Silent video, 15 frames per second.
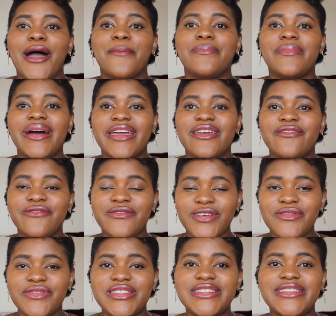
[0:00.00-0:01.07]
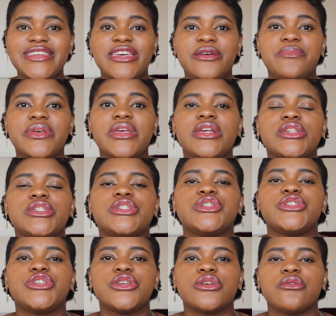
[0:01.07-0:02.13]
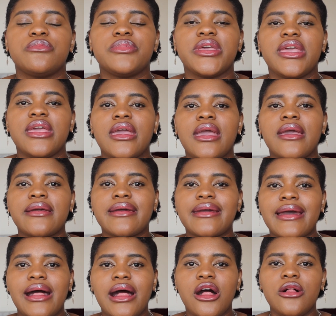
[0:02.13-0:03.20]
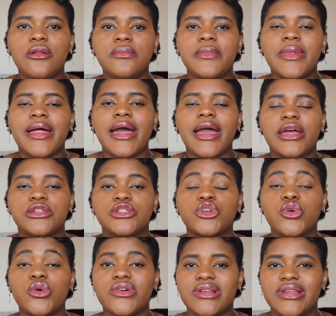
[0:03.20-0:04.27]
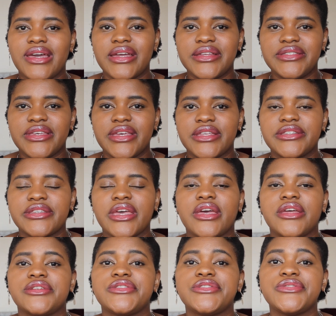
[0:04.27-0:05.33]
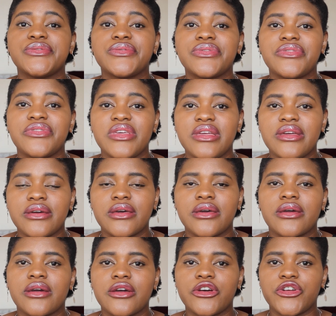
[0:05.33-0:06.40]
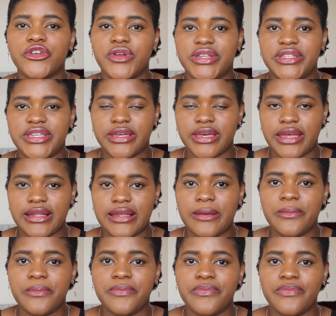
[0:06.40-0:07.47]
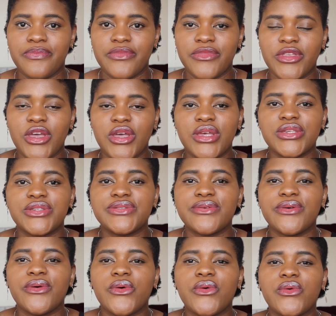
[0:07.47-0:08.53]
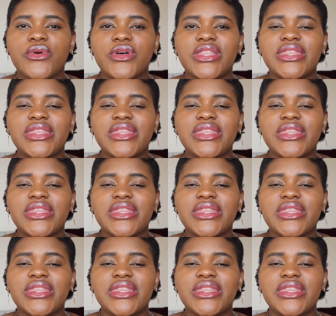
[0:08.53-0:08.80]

my fifth tip is to be calm and collected and to think critically so